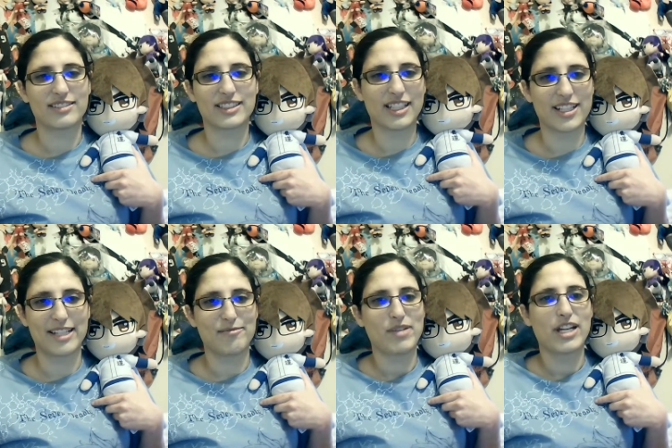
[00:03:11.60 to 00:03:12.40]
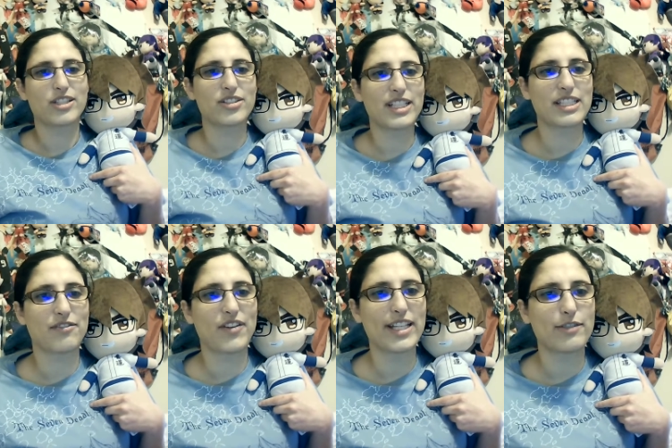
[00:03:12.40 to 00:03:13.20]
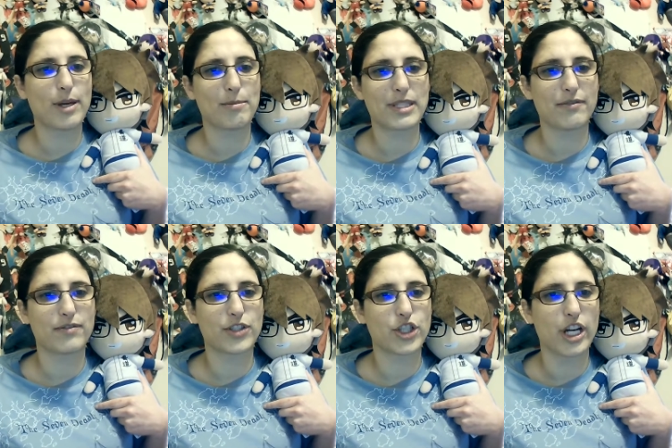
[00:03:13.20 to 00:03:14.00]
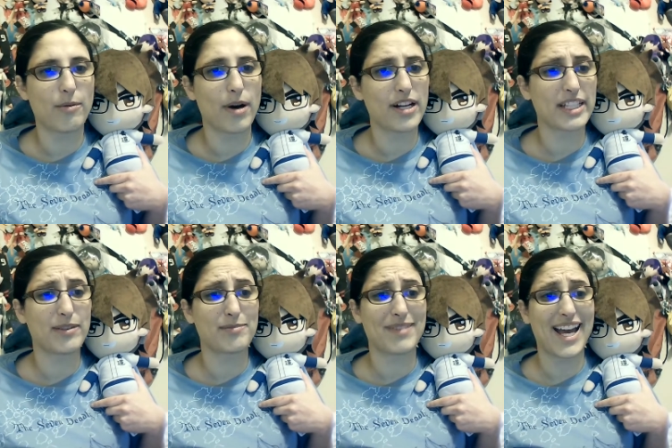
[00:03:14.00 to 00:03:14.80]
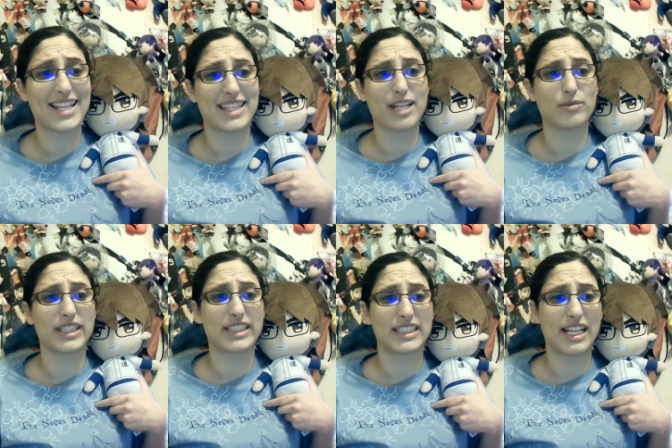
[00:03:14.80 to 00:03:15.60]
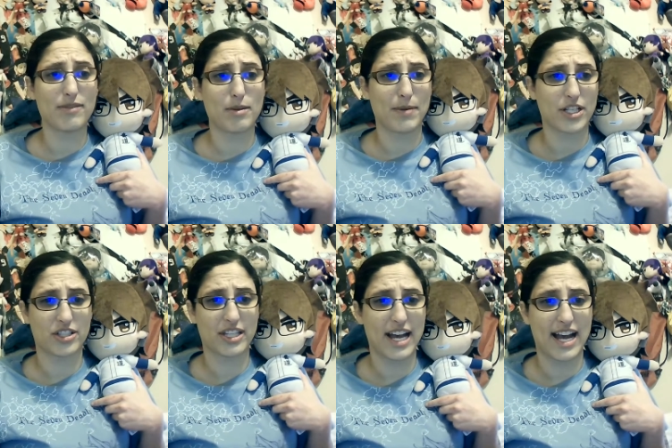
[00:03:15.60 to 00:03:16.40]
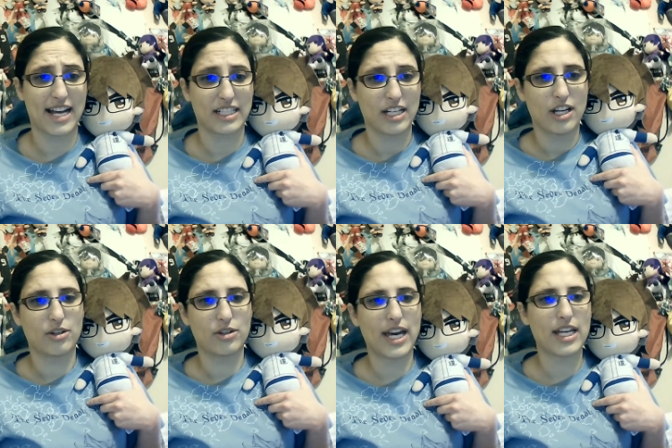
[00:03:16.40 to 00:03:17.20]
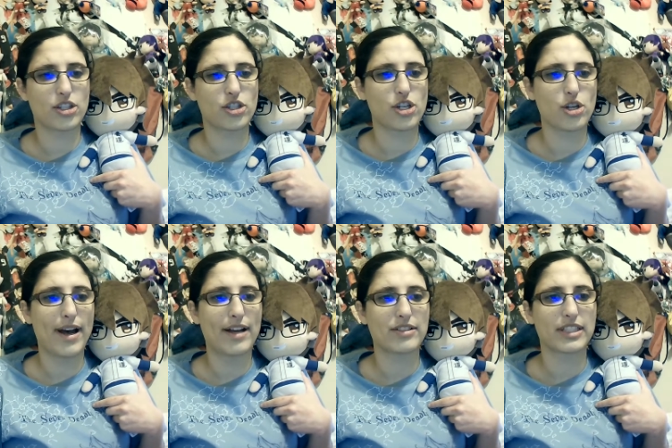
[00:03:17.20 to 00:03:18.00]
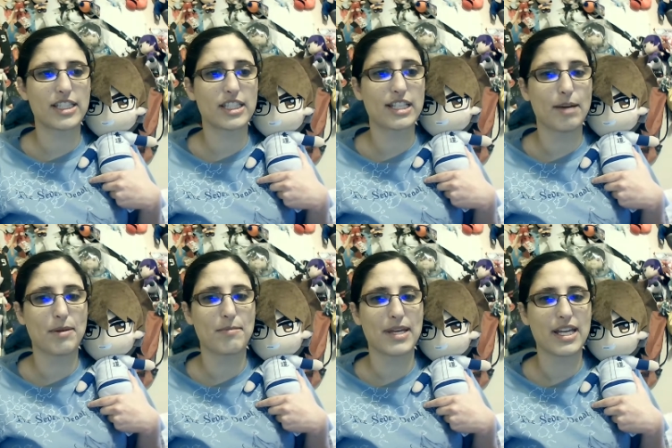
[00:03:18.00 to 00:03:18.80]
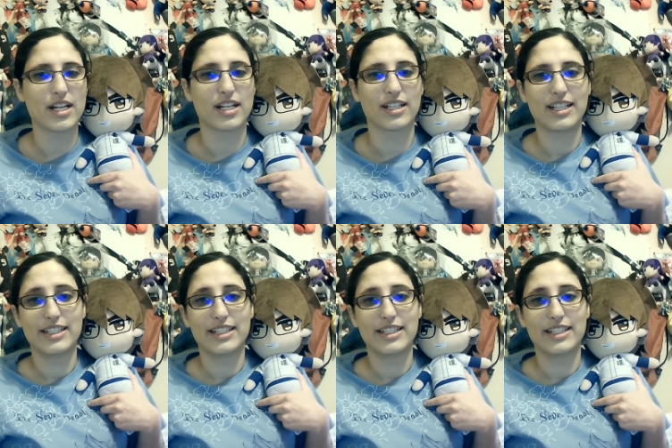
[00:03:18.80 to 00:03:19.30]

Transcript: sorry. Susie's defense fame isn't for show. I'll give them that. They really saved the pitcher's hide. Okay, it's two outs. Let's stop them here.